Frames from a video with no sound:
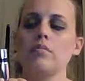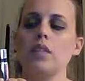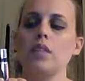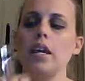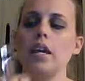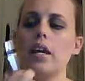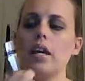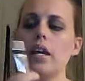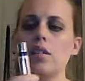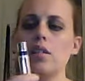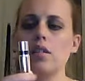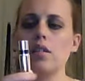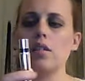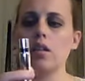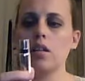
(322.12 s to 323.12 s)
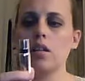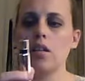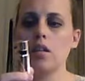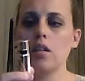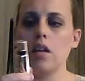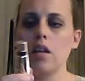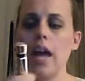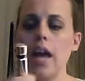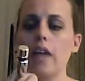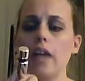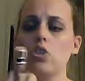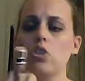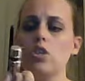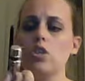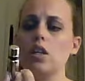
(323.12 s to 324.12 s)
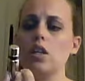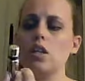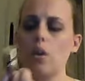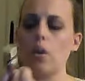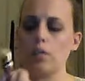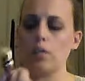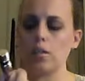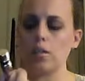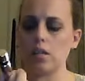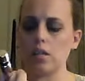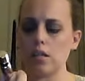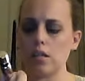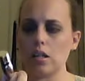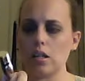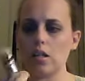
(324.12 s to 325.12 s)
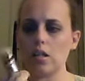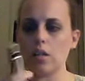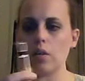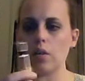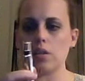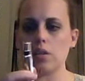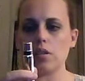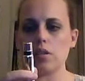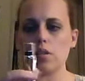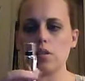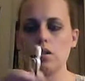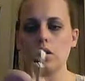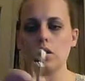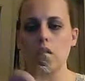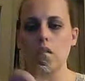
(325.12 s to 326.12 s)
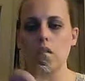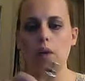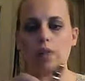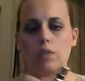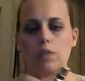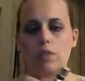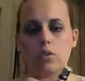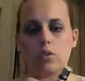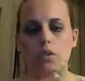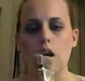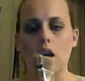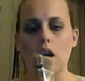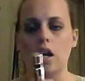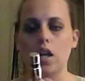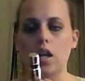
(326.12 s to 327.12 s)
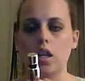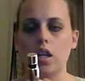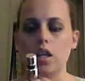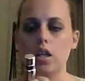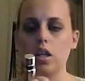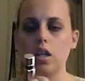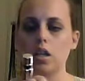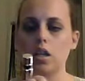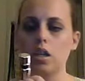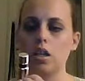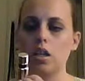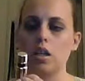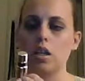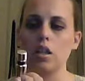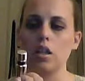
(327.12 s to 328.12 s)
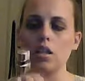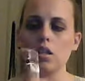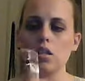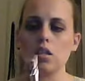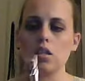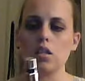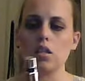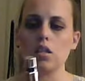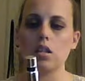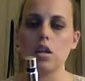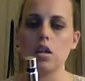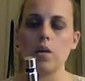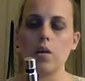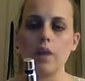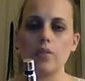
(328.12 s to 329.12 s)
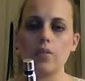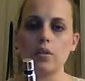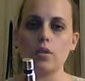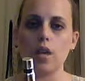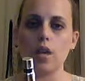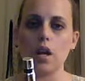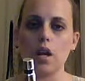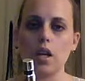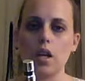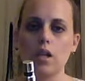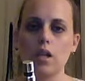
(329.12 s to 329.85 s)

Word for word: And actually, no, this isn't Glow. This is Glow After Dark. This is Glow After Dark.